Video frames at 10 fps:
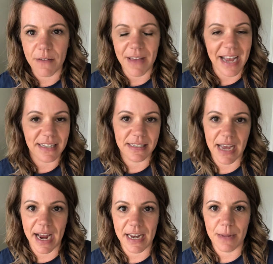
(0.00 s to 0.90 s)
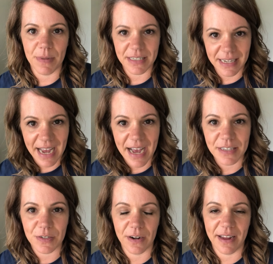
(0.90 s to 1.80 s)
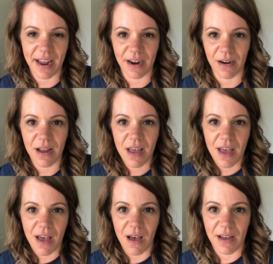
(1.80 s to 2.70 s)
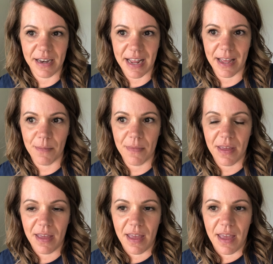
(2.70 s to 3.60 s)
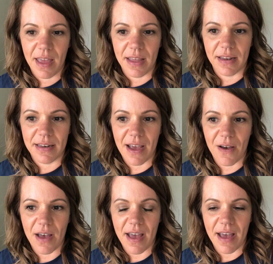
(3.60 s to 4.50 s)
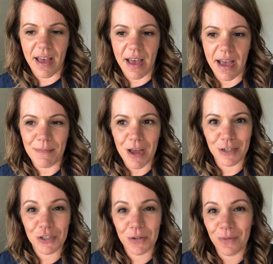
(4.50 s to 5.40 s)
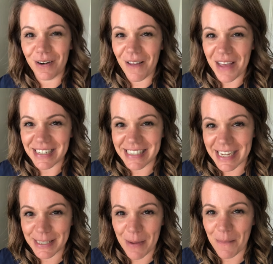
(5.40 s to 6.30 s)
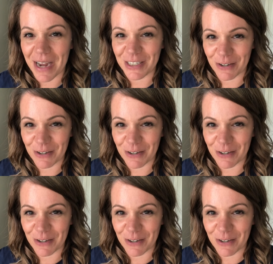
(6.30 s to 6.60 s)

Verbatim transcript: of anxiety but to cast our care on him now I'm not sure what all that says about my